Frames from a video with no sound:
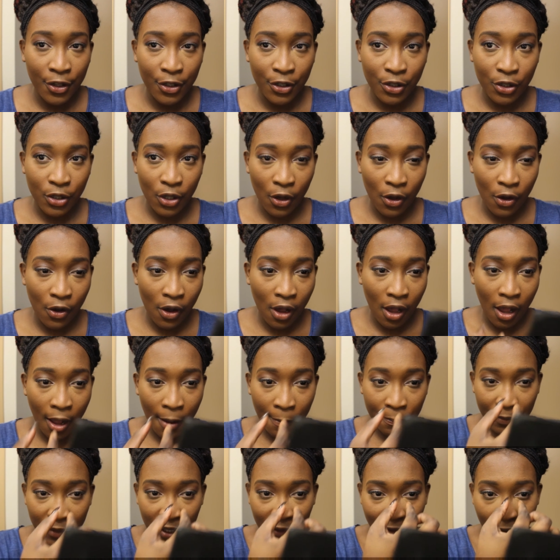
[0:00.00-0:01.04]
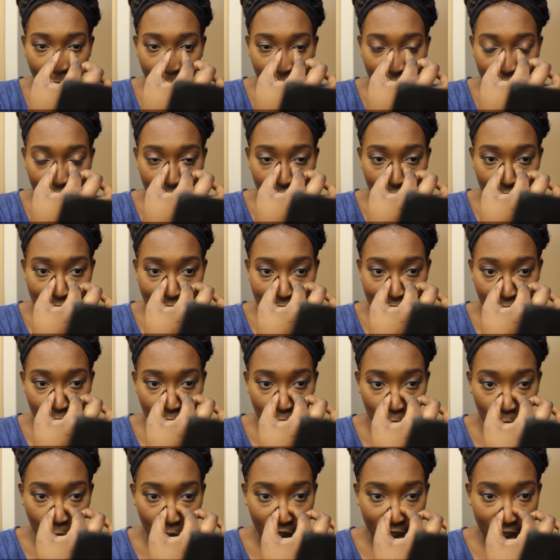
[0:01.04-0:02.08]
so if I'm gonna
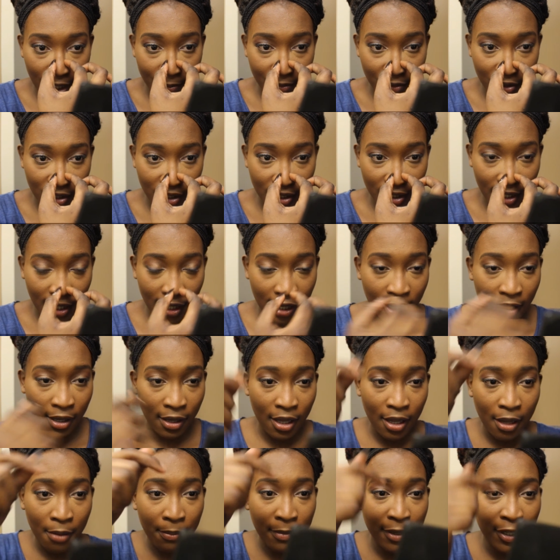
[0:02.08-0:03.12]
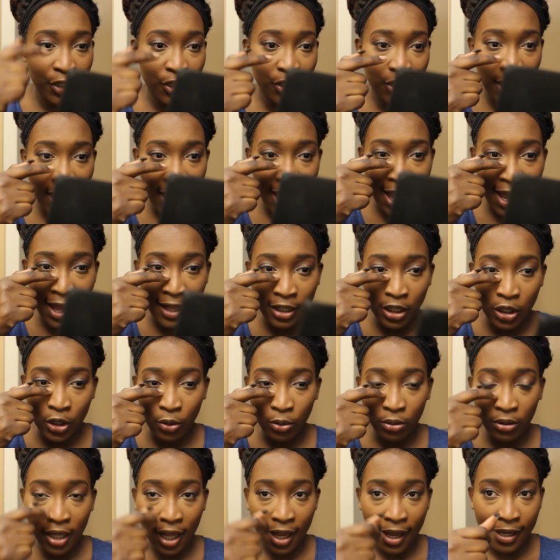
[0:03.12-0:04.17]
contour it, I'm just gonna make sure I add
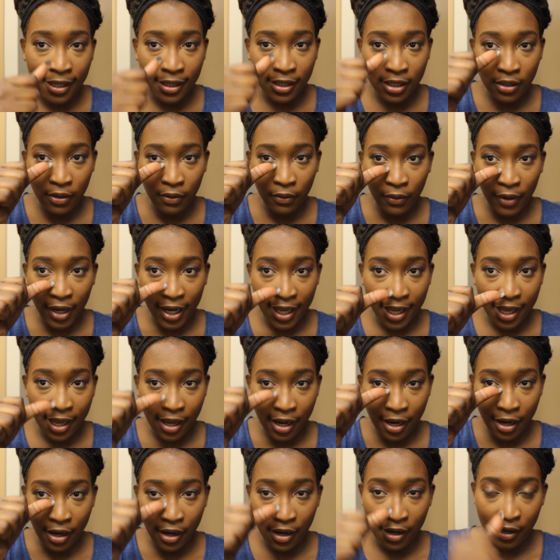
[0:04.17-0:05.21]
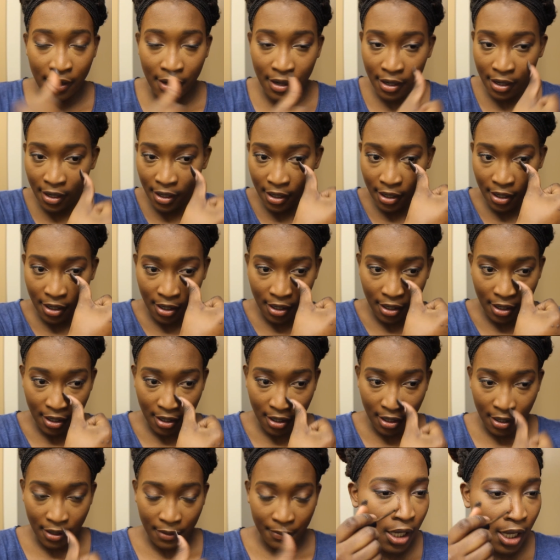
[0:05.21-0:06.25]
2 lines right here.
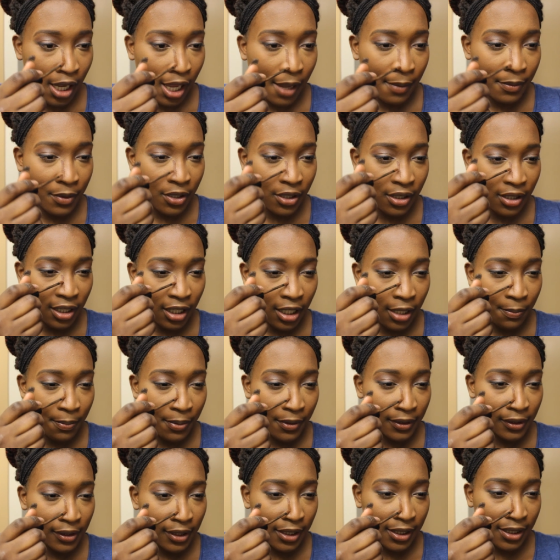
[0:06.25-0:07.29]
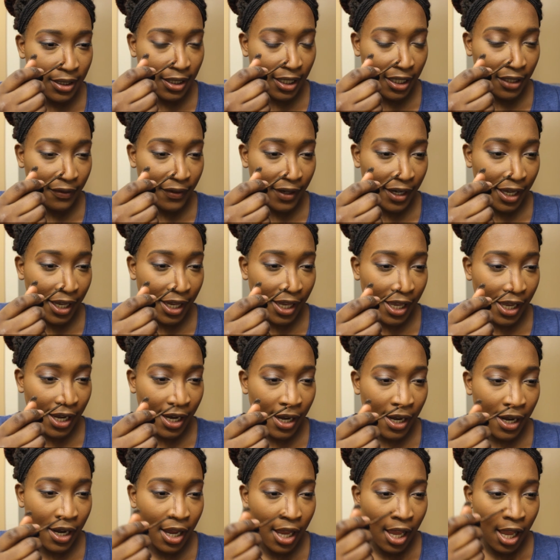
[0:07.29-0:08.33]
I'm just gonna put this line right
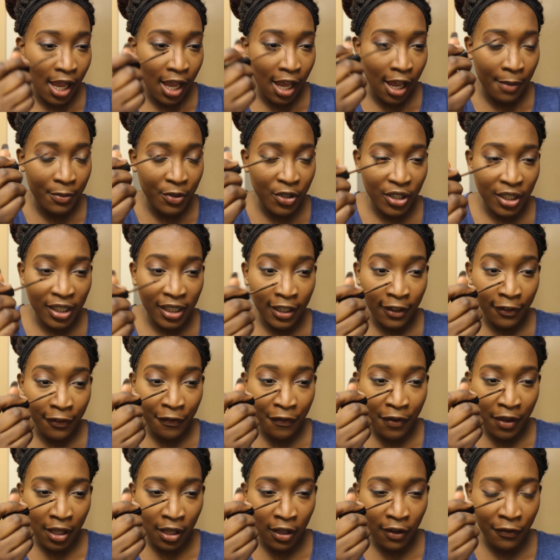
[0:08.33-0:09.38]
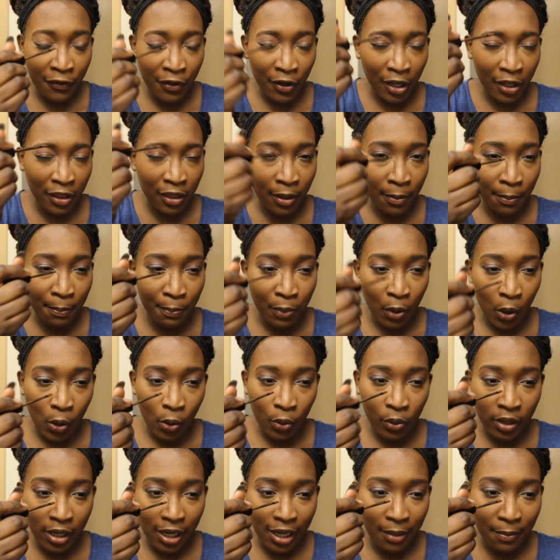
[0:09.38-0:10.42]
here. I'm just gonna feel for the
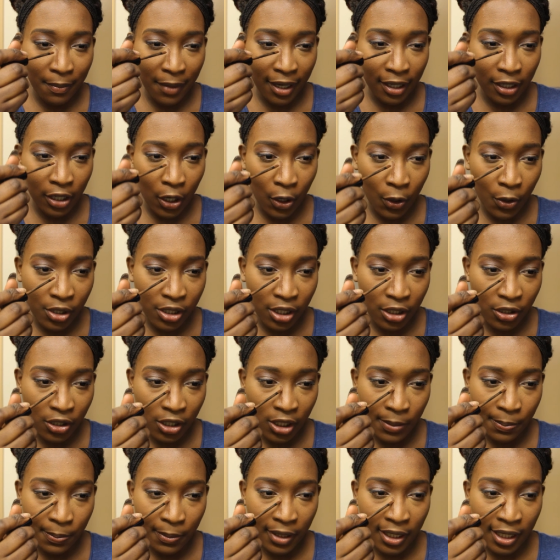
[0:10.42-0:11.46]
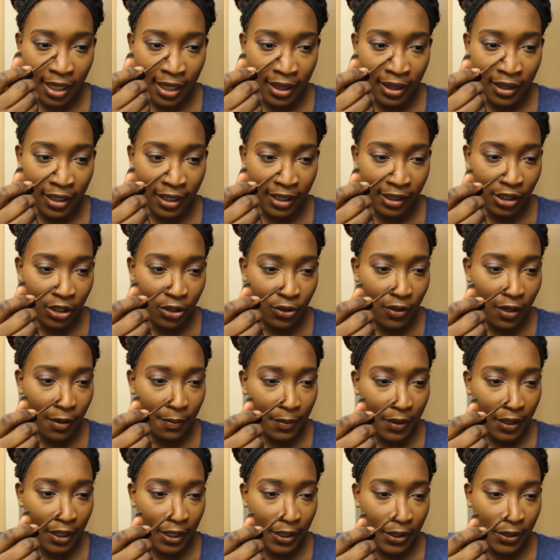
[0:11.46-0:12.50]
bone in my nose and just put it at the
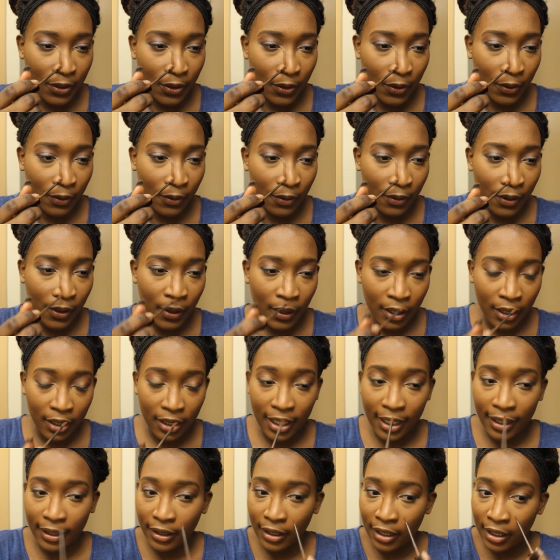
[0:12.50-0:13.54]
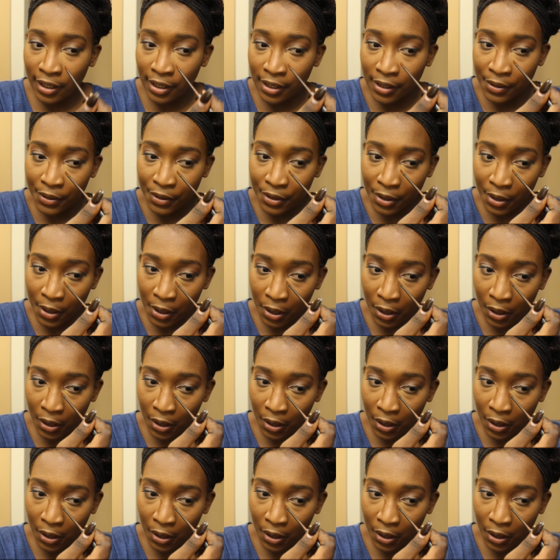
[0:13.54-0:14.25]
extremity, so like this